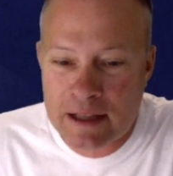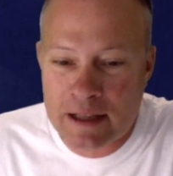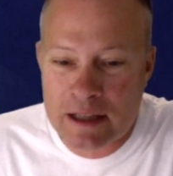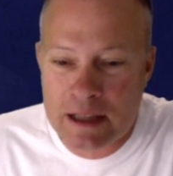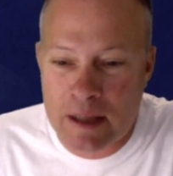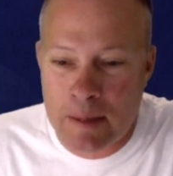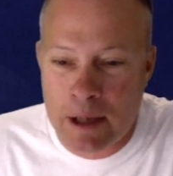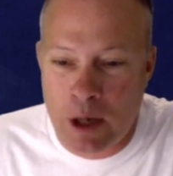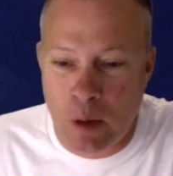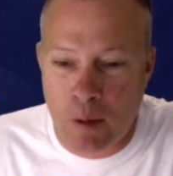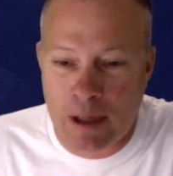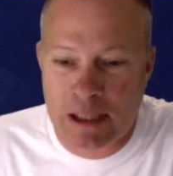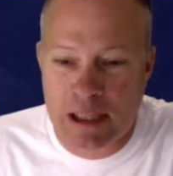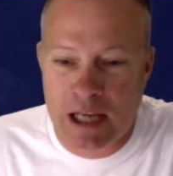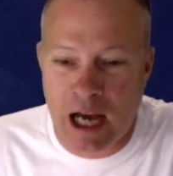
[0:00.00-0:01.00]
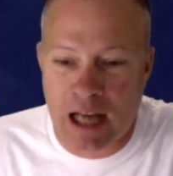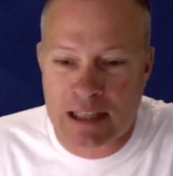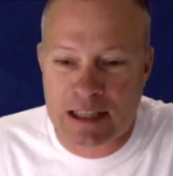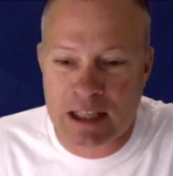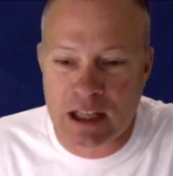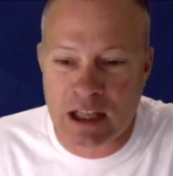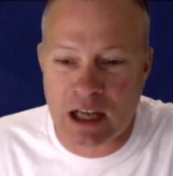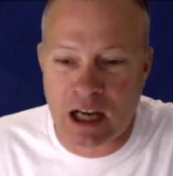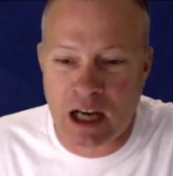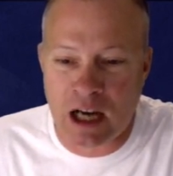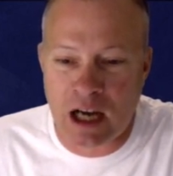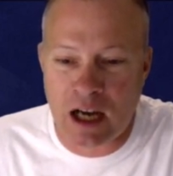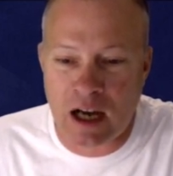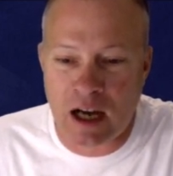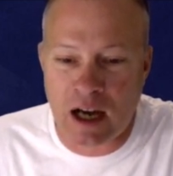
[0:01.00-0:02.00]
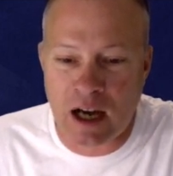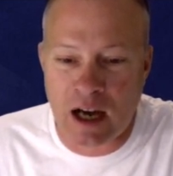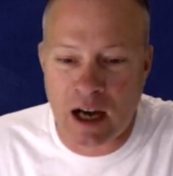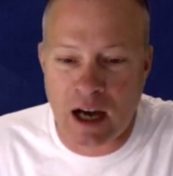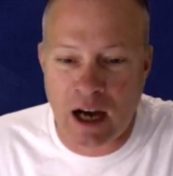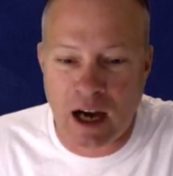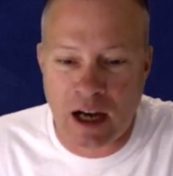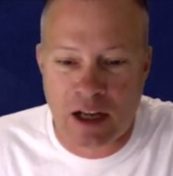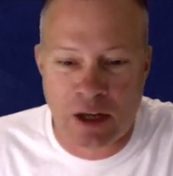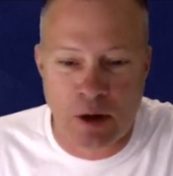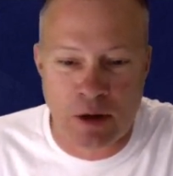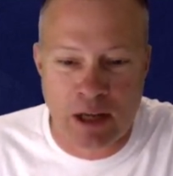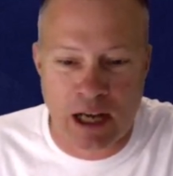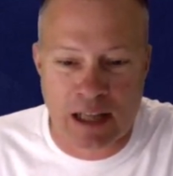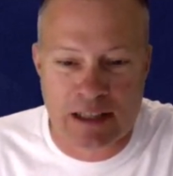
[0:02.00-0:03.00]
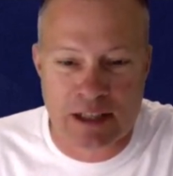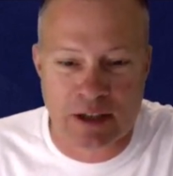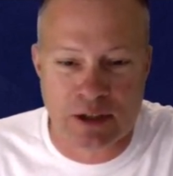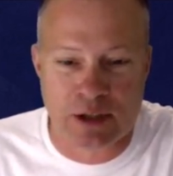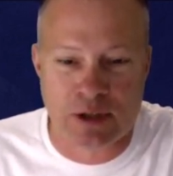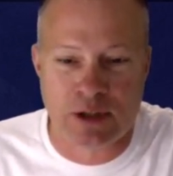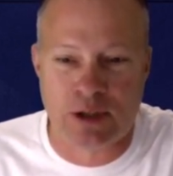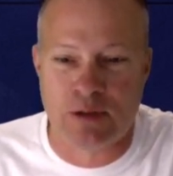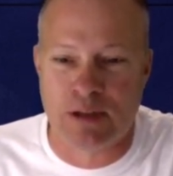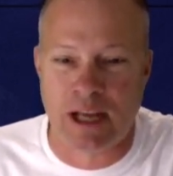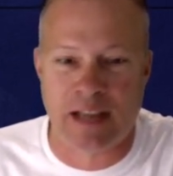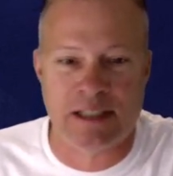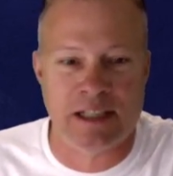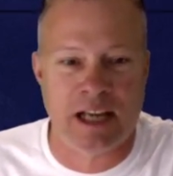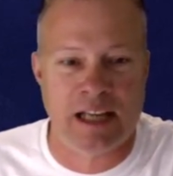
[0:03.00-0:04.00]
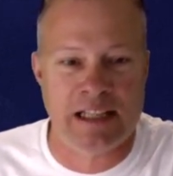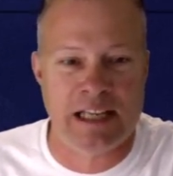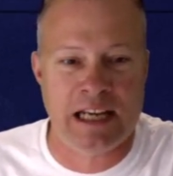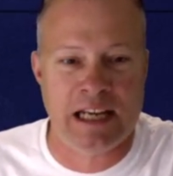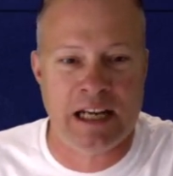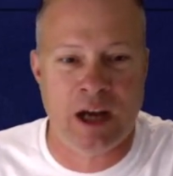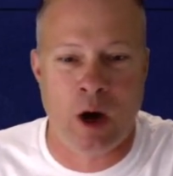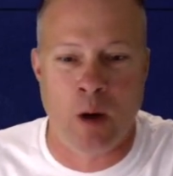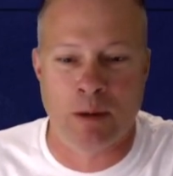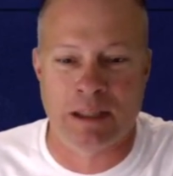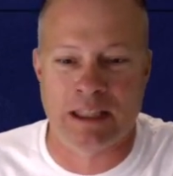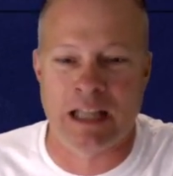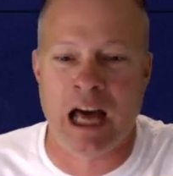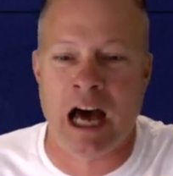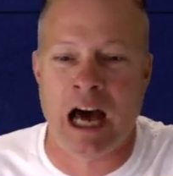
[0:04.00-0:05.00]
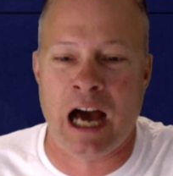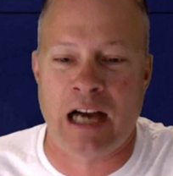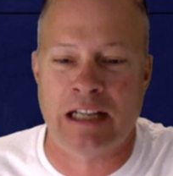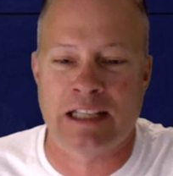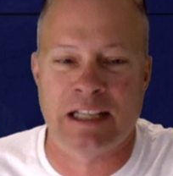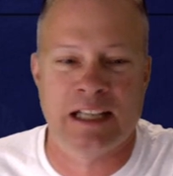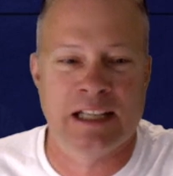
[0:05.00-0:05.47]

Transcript: Let me go right to Godzilla. I'm going to go to Godzilla 2019. Oh, it's locked.